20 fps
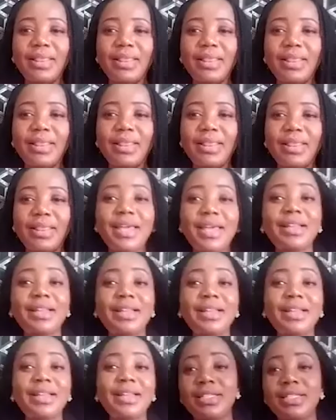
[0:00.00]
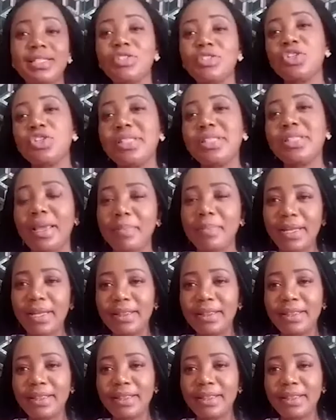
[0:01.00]
that's interesting. But then can
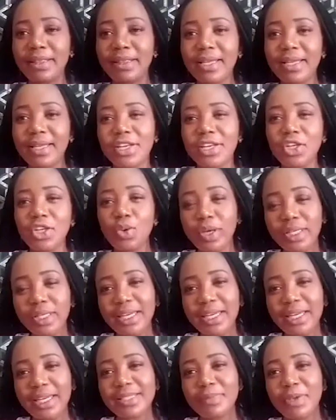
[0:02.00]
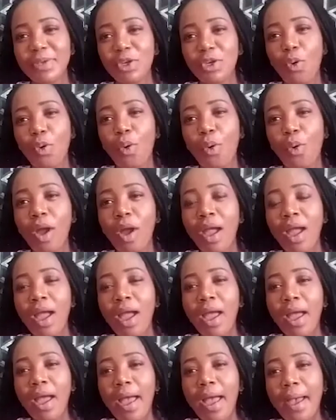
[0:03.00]
you quickly let me know
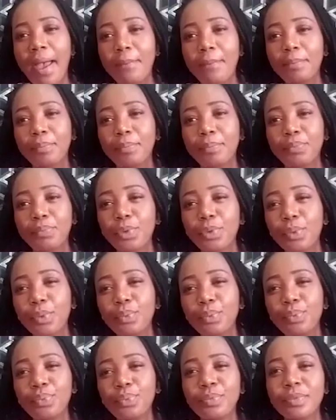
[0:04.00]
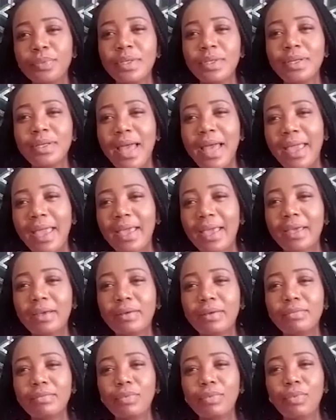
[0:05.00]
um like
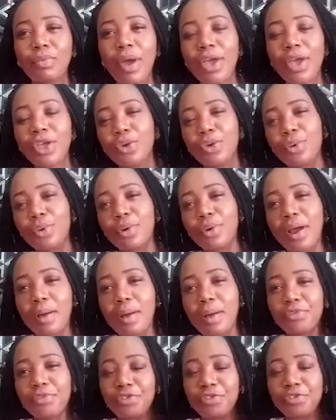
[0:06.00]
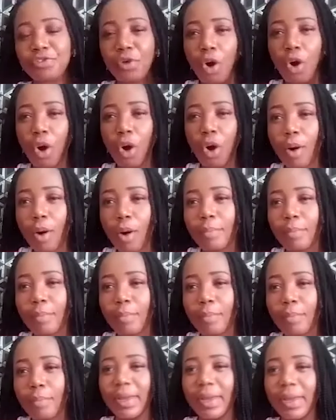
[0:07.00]
where you come from and all
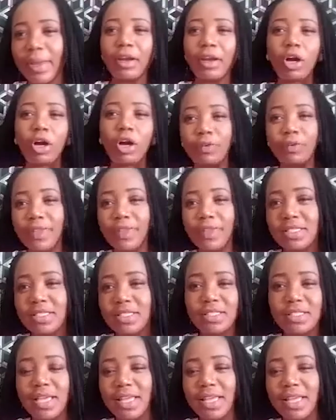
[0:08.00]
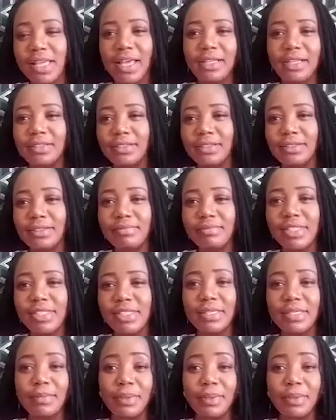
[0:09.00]
of that and then
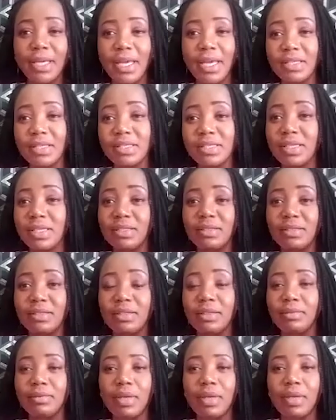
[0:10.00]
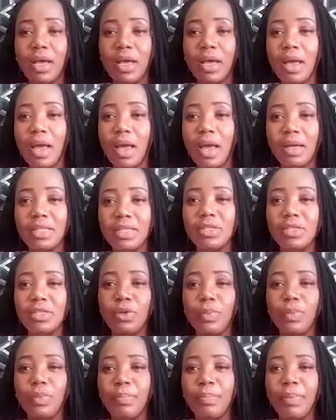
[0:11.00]
siblings and a little
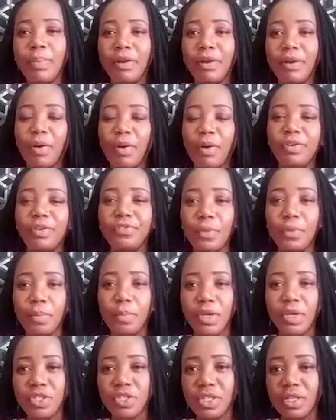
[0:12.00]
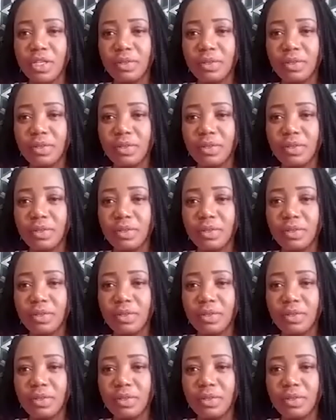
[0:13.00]
bit background information?